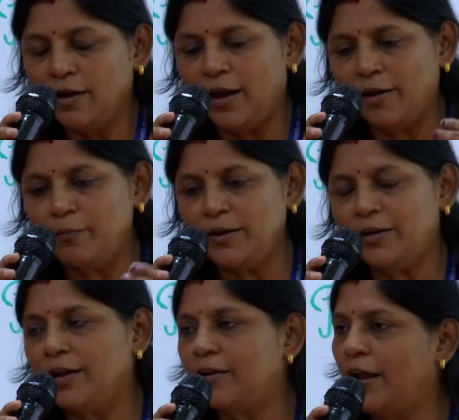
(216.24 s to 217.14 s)
I've been
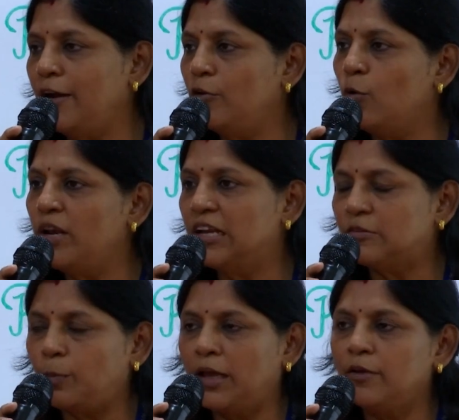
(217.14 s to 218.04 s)
trying to go and
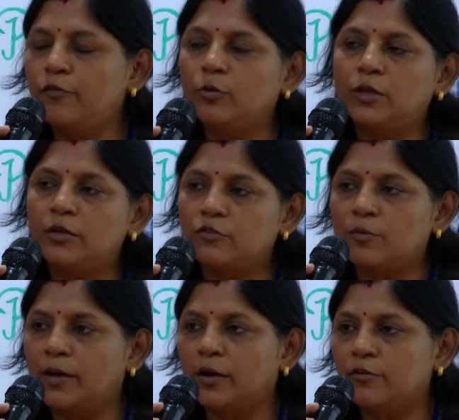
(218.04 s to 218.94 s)
explain few things
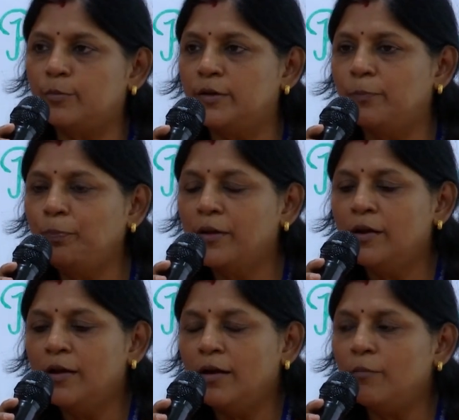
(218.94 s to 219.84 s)
to my husband.
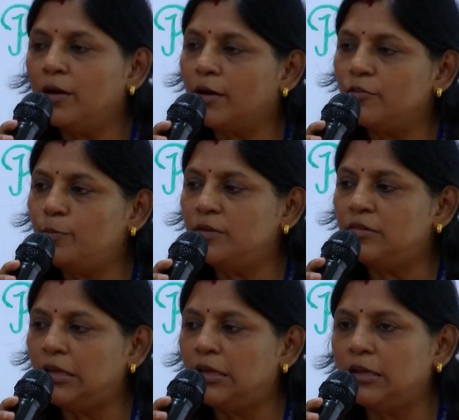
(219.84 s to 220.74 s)
My
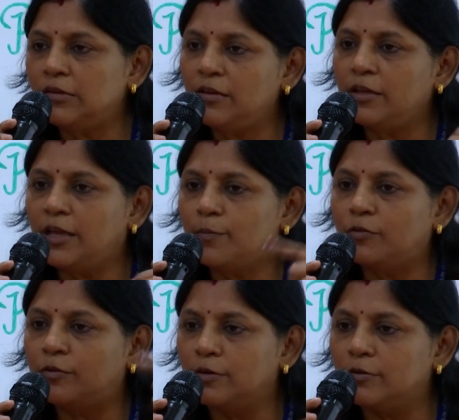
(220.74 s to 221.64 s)
husband seriously
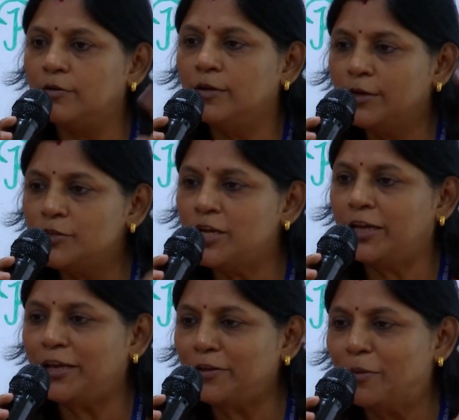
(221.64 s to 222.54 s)
keeps
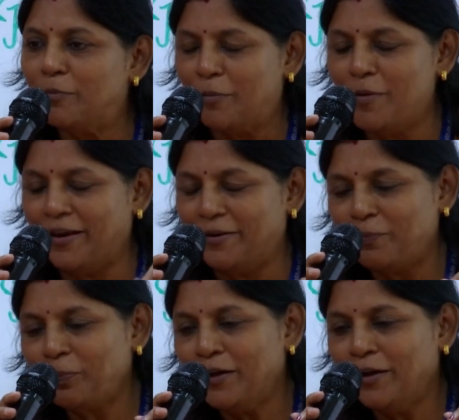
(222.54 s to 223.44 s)
checking the mobile.
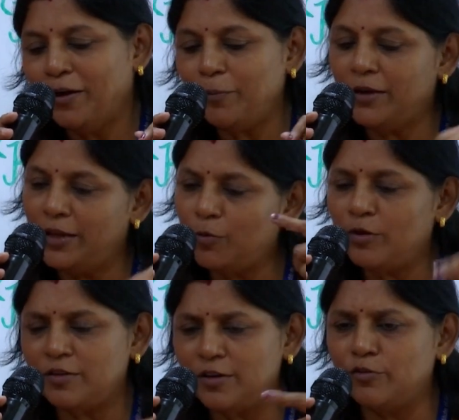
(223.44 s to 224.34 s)
He
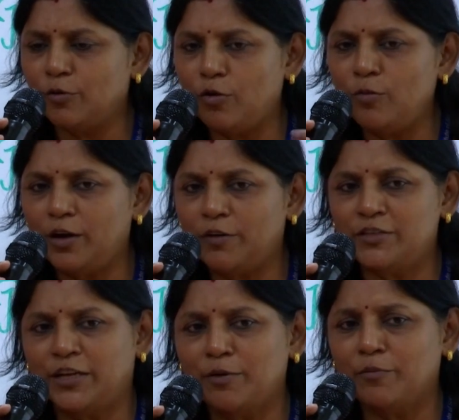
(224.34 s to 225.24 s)
was in his own world
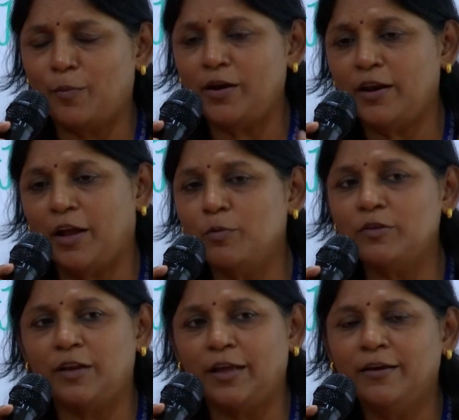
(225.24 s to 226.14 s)
of checking mobile, and I
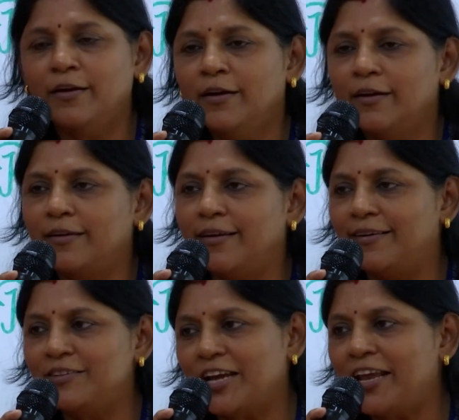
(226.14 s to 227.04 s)
was like
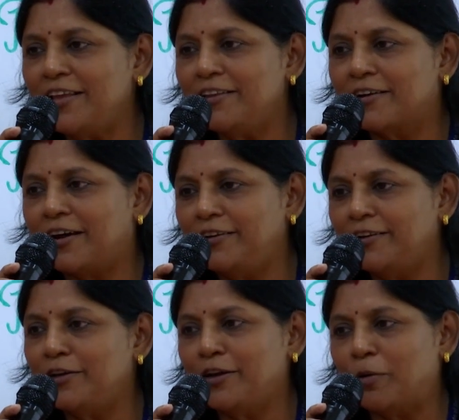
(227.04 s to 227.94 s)
sharing the
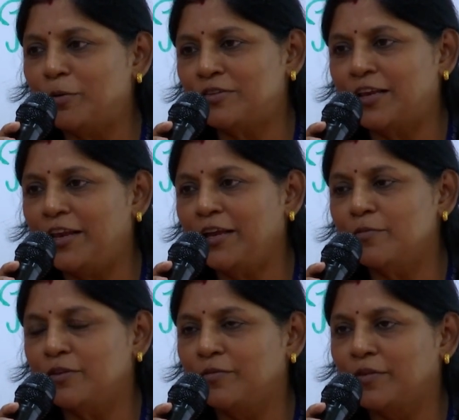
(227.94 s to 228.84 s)
content and I was telling
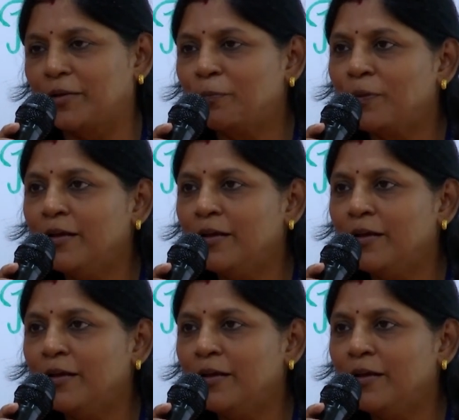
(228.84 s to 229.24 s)
him something.